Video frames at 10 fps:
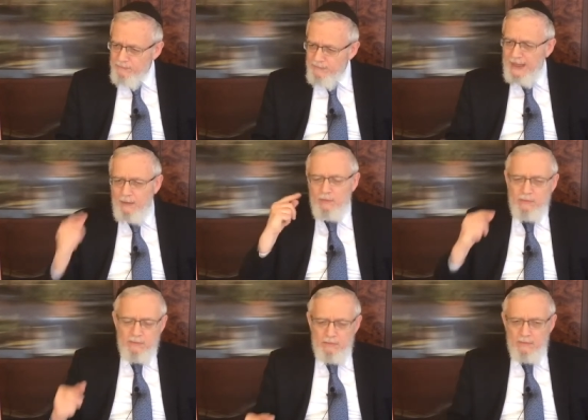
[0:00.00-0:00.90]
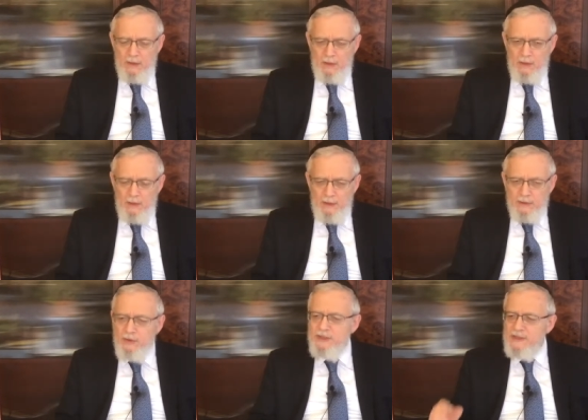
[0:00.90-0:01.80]
Now,
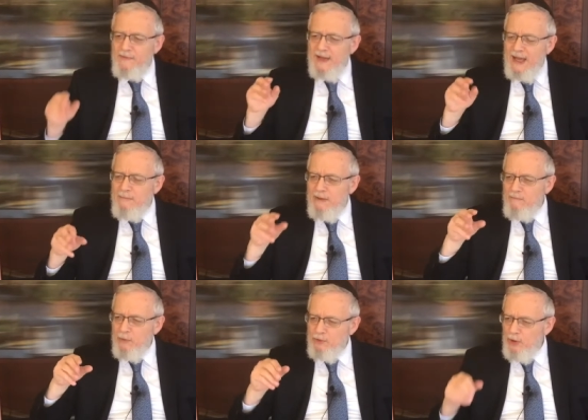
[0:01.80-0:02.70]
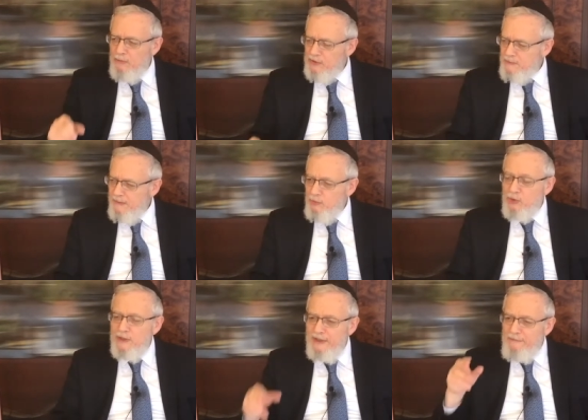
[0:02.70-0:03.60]
Torah says, You
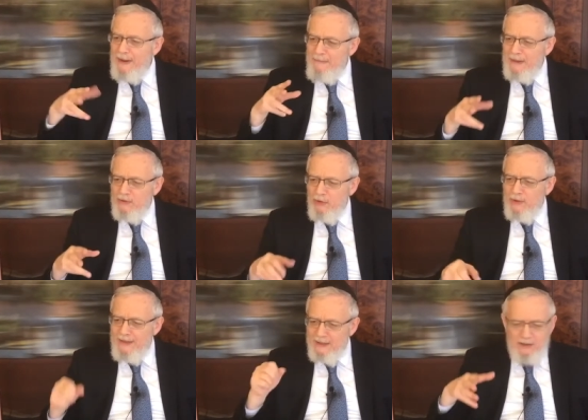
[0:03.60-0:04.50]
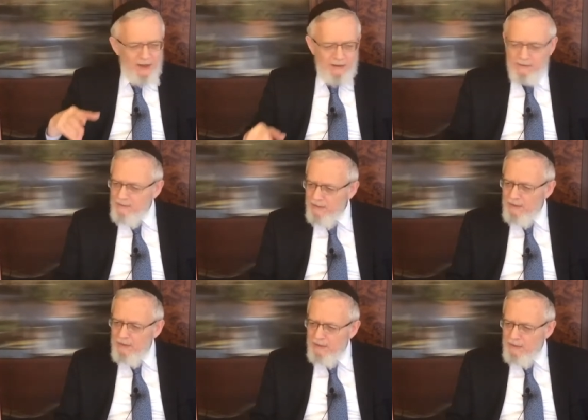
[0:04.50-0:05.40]
should live by my Torah and not die
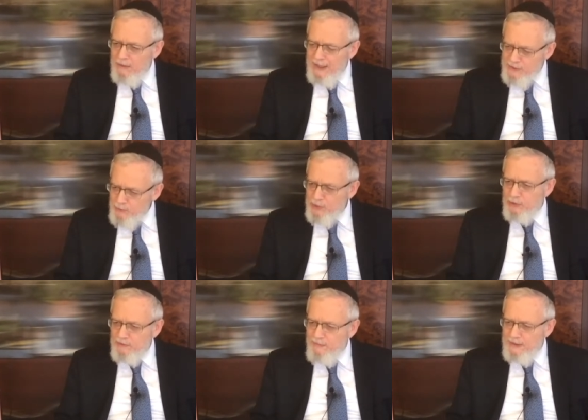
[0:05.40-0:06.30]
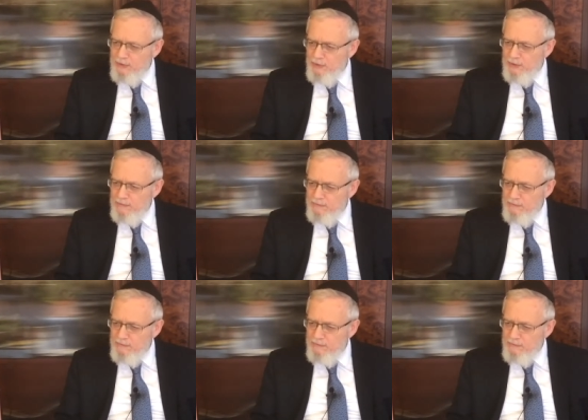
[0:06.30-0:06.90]
as a result of my Torah.